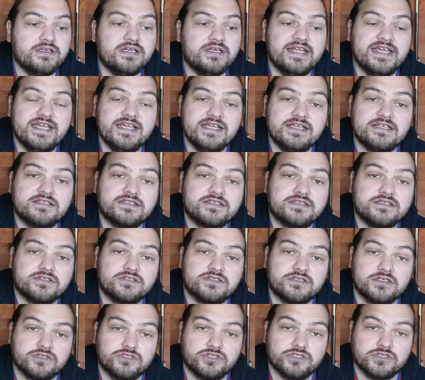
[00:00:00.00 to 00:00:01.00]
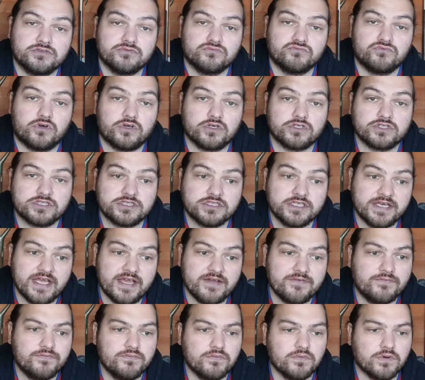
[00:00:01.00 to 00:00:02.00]
Leeks such as Roxton
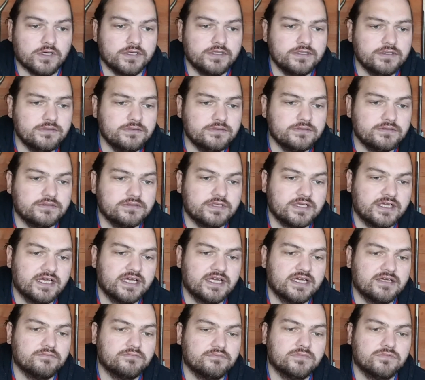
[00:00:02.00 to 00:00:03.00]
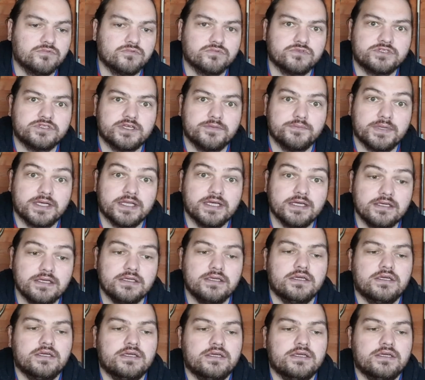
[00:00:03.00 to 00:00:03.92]
F1 or similar,